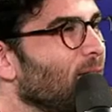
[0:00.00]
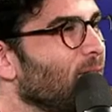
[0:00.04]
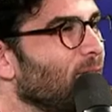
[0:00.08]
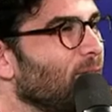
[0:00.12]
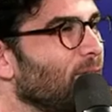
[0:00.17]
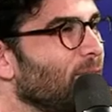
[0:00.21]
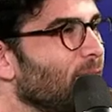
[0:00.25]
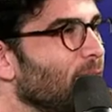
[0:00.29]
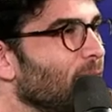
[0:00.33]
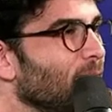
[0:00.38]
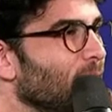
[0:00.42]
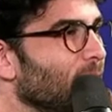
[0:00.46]
don't
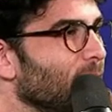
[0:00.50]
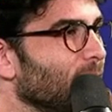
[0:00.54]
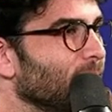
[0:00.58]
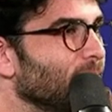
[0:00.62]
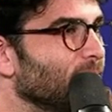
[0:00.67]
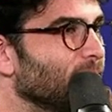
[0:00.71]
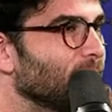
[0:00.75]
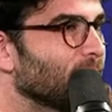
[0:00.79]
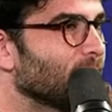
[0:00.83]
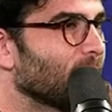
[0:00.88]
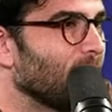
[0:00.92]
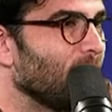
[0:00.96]
even
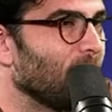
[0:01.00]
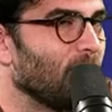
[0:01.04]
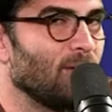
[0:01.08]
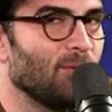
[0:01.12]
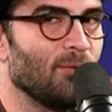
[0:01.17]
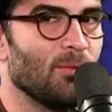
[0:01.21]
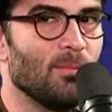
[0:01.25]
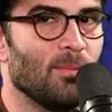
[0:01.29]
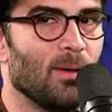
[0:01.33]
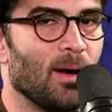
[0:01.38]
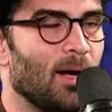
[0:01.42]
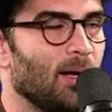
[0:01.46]

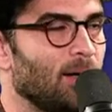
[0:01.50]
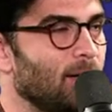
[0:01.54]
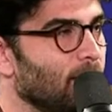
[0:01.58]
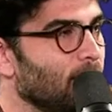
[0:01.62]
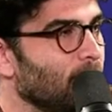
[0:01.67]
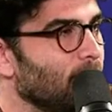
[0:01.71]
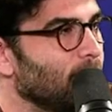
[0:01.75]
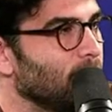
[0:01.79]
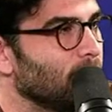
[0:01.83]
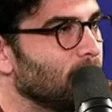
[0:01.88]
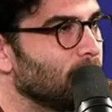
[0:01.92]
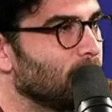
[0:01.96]
mind
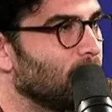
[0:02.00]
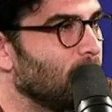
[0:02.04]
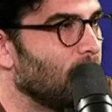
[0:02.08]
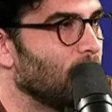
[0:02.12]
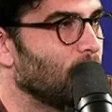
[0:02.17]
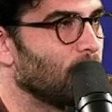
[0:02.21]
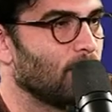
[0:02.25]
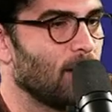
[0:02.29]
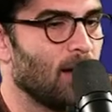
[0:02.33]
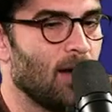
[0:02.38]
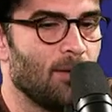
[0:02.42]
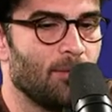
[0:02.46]
it if
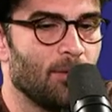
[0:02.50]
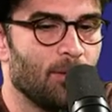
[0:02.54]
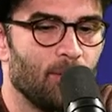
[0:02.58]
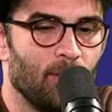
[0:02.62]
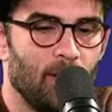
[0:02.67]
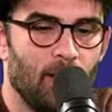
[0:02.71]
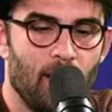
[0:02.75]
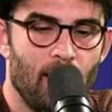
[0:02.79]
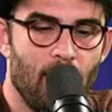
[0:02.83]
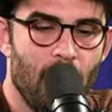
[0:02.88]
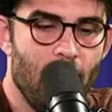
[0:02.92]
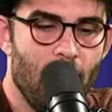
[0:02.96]
that were to happen to me.